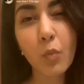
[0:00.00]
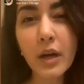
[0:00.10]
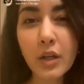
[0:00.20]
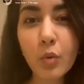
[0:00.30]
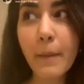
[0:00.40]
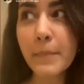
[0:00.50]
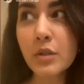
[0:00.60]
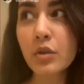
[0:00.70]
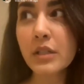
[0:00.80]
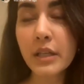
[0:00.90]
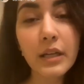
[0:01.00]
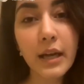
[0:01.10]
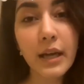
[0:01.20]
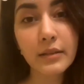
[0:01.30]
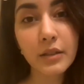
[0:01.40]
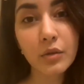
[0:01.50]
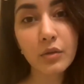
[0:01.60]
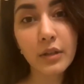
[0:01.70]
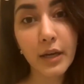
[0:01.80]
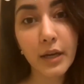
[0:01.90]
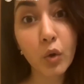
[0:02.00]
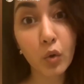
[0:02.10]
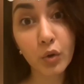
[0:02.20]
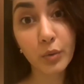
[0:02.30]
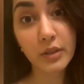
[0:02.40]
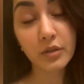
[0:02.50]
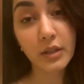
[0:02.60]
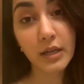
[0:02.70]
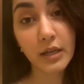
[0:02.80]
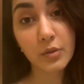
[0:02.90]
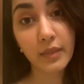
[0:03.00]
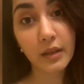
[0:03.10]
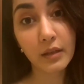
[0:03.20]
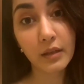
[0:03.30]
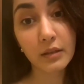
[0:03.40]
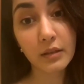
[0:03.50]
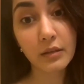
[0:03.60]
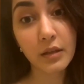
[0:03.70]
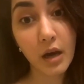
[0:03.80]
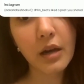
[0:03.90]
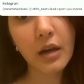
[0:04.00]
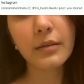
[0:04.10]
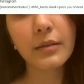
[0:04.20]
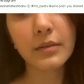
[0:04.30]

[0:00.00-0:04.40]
one, two episodes in it, I think you'll get hooked to it. So that is one thing. Dark,